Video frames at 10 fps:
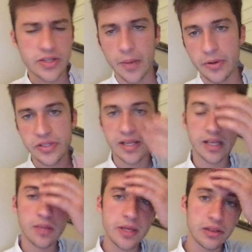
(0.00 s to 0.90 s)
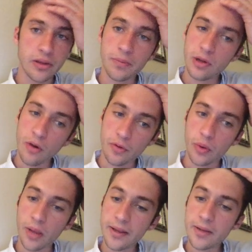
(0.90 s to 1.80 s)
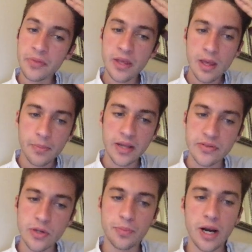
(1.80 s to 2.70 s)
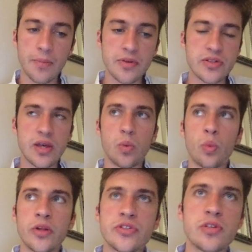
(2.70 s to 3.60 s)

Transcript: numbers, and it can be a little bit overwhelming, but I do promise that once you